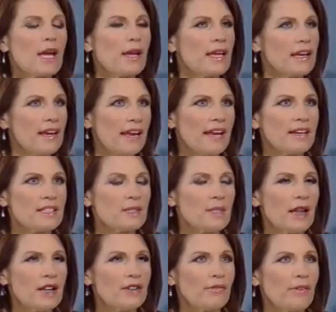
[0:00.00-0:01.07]
that, and as a
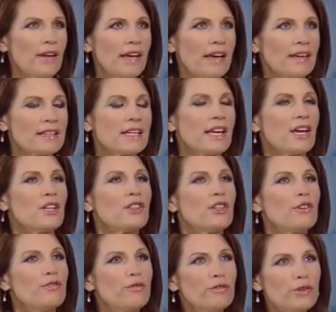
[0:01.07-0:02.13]
matter of fact,
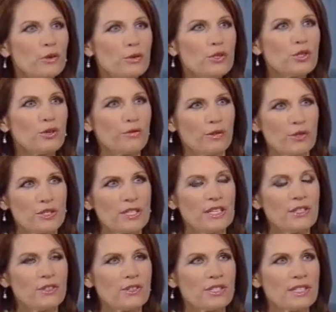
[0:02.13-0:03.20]
the future for senior
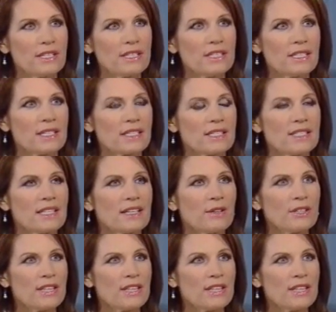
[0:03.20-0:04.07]
citizens,